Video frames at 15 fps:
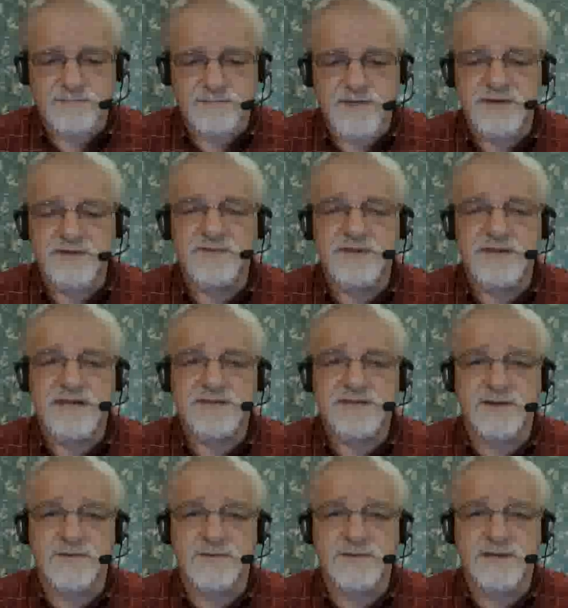bit of an
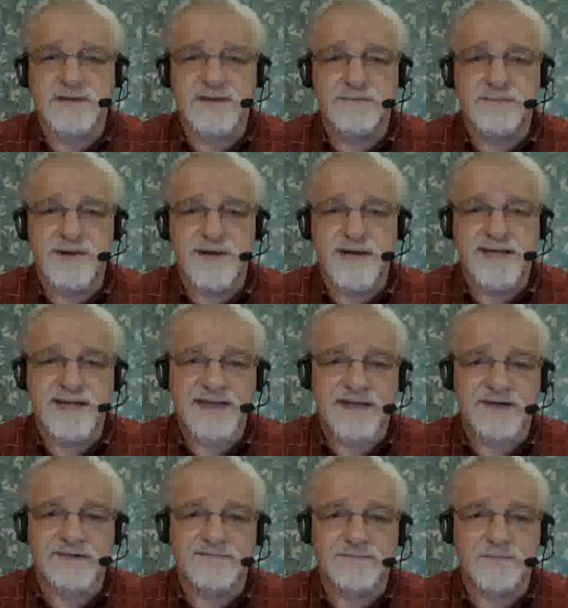ethical dilemma I
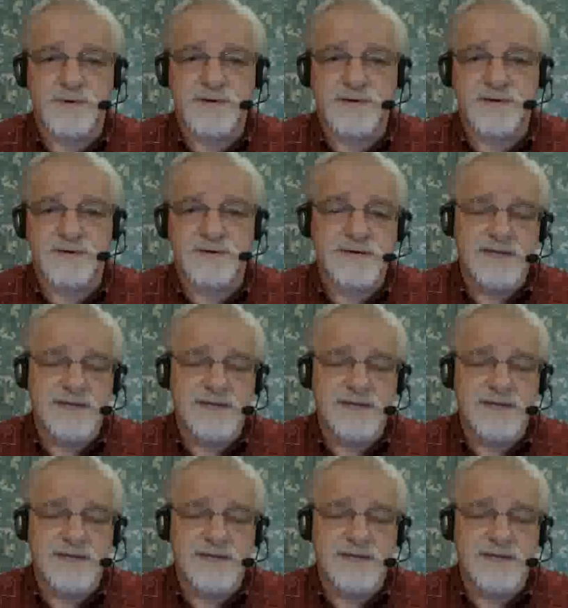have where